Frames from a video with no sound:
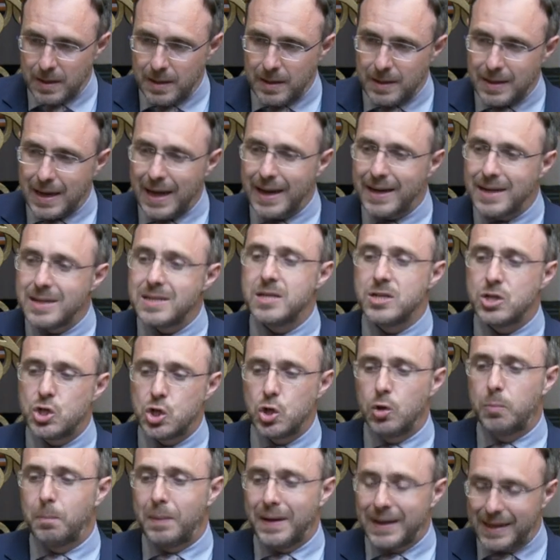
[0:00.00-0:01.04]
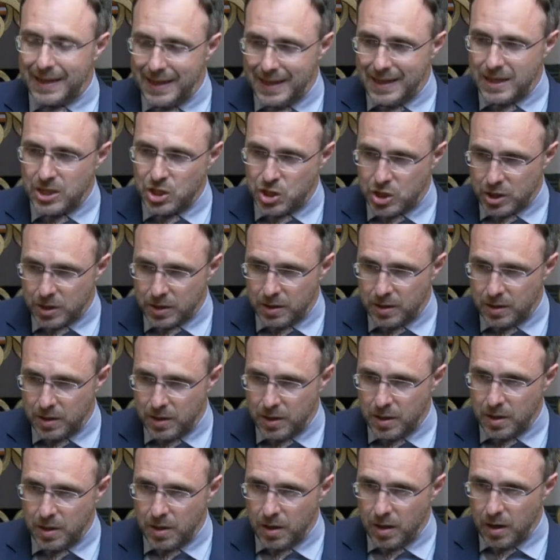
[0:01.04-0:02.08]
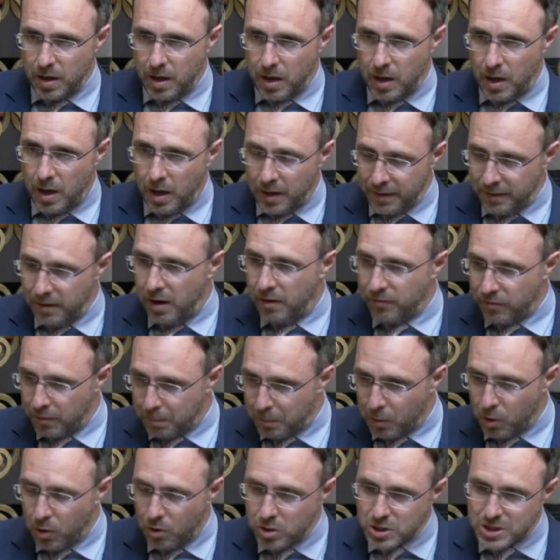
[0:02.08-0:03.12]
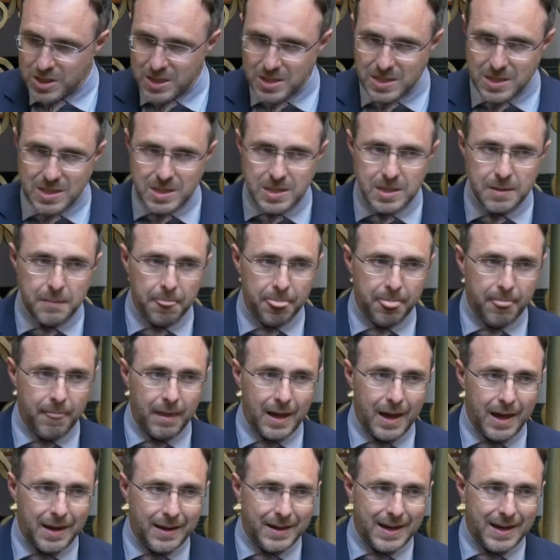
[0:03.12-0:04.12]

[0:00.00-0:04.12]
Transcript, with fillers: That is a duplication on, of a process, and